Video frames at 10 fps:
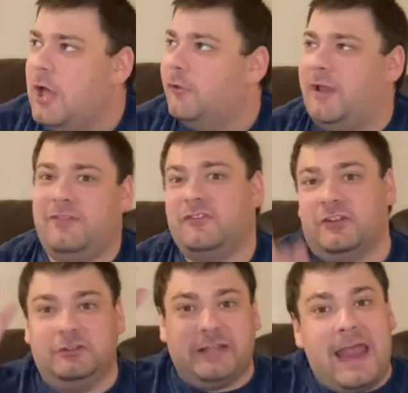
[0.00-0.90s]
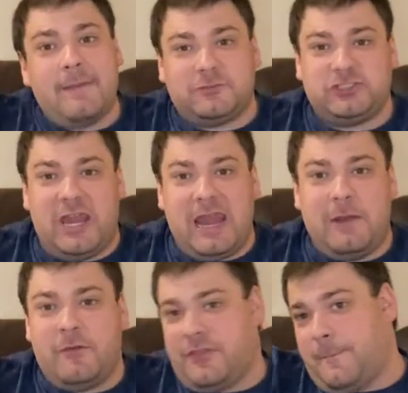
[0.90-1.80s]
Like there's a
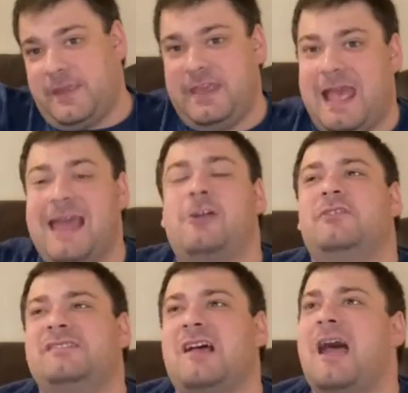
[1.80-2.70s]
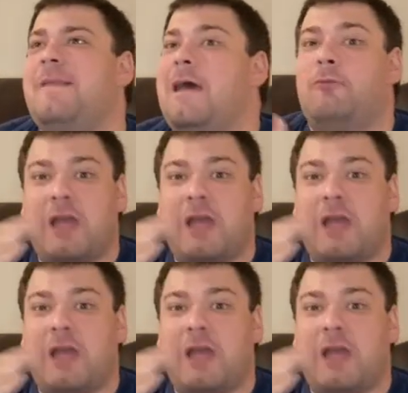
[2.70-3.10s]
lampshade with a piano design that